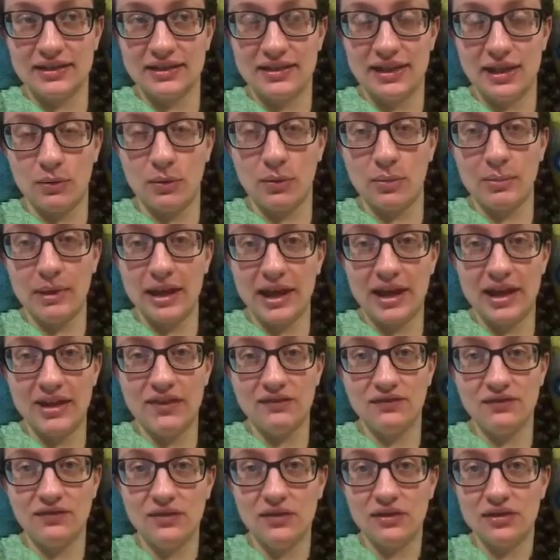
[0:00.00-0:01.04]
they were
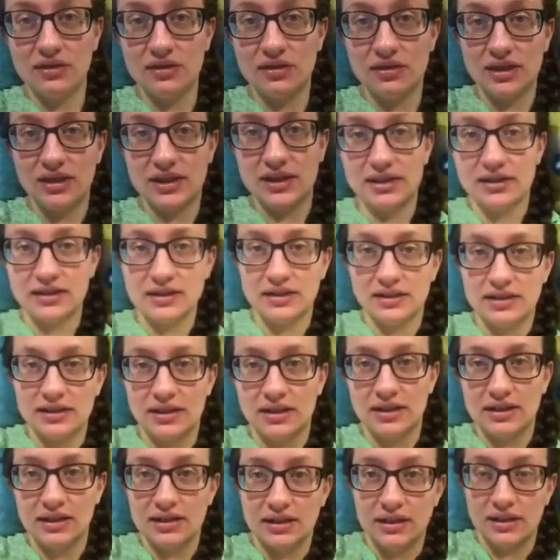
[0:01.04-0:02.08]
painful, and
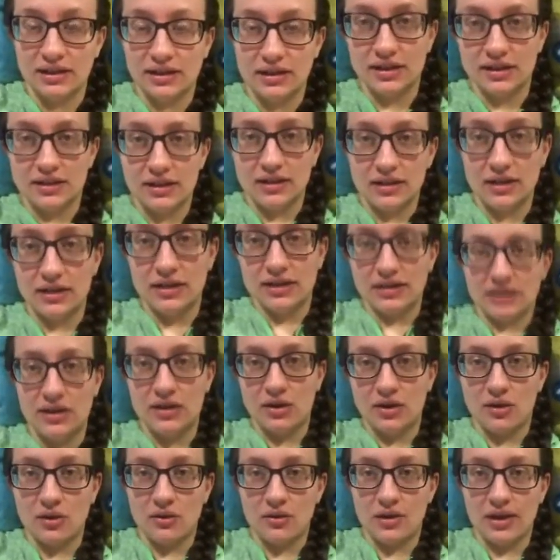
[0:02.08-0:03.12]
you
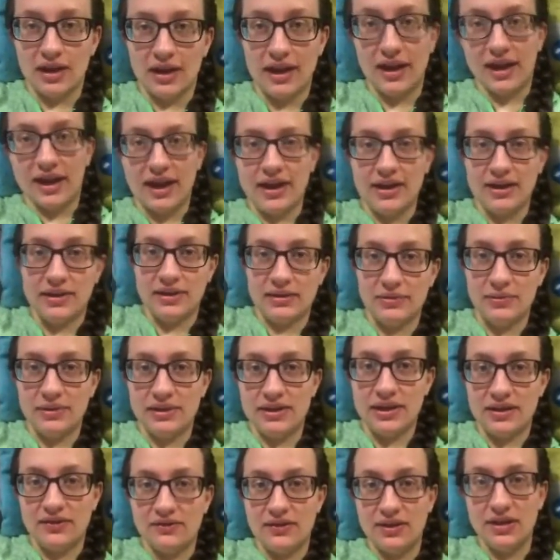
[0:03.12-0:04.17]
know, we
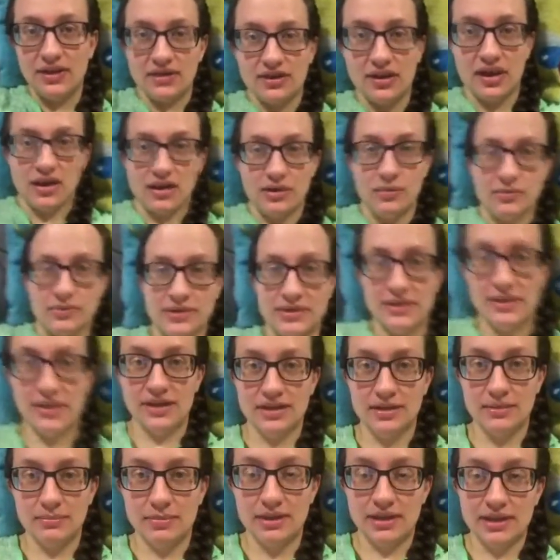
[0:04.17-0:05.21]
definitely thought it was
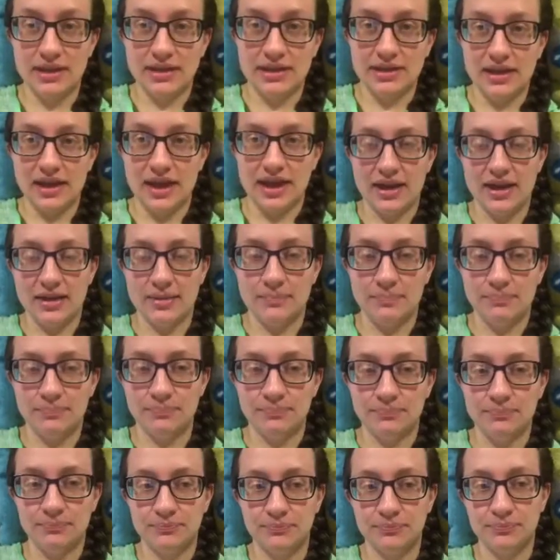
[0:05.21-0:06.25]
gonna be the day.
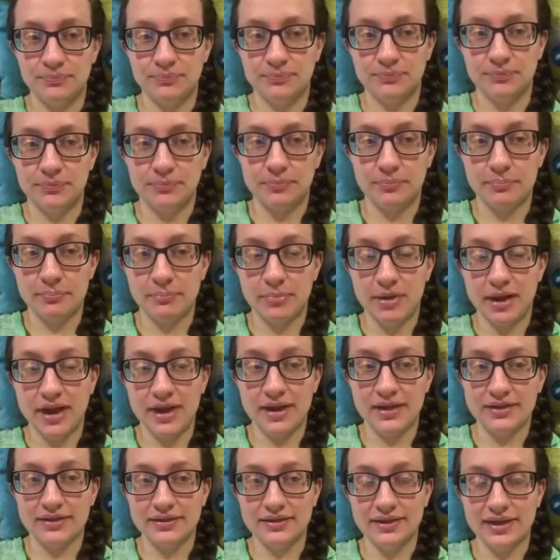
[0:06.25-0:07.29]

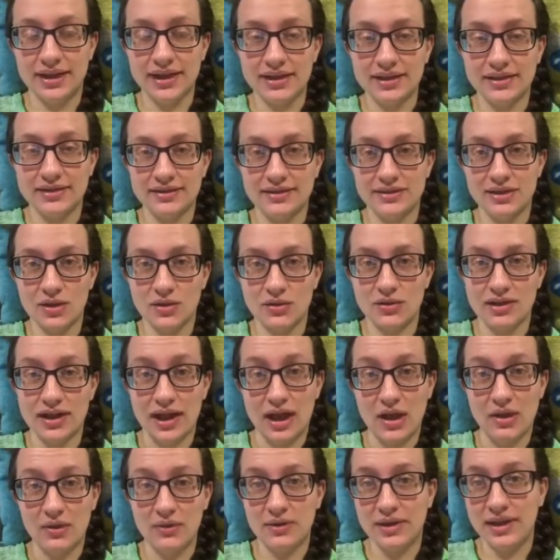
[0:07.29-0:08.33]
But things slowed
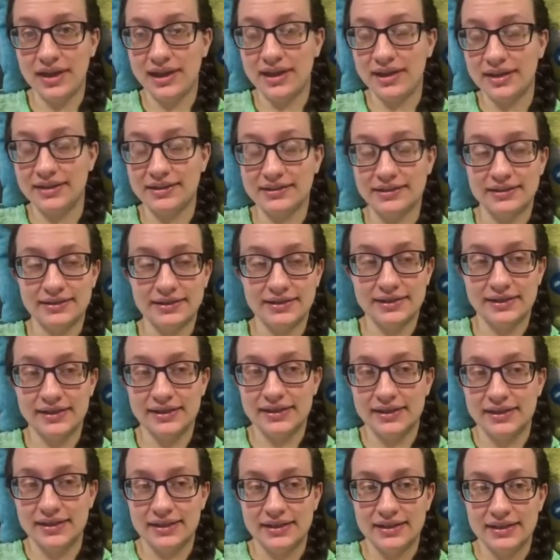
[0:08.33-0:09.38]
down and
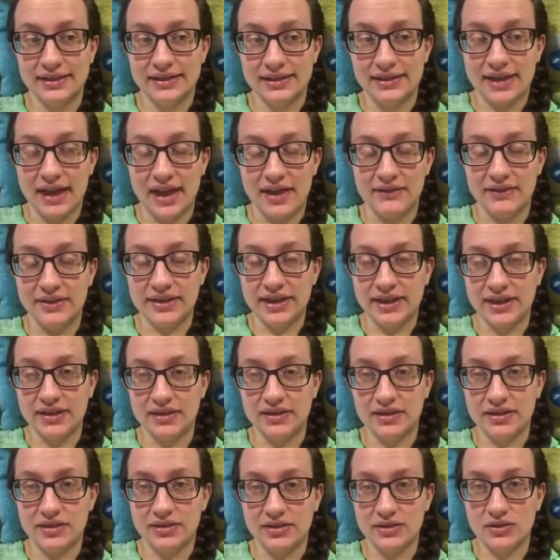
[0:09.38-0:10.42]

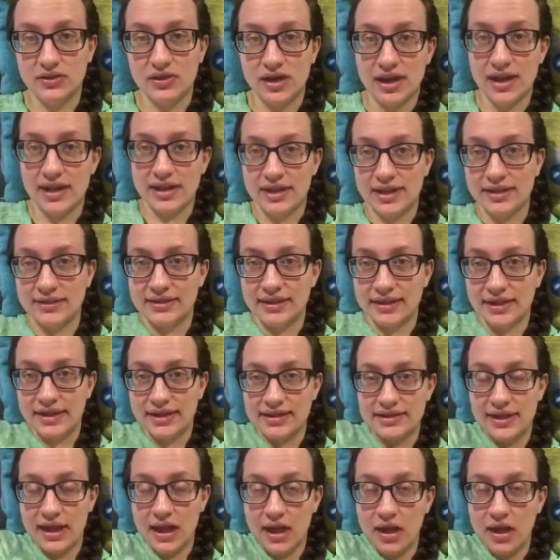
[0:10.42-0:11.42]
everything looks great. They said he's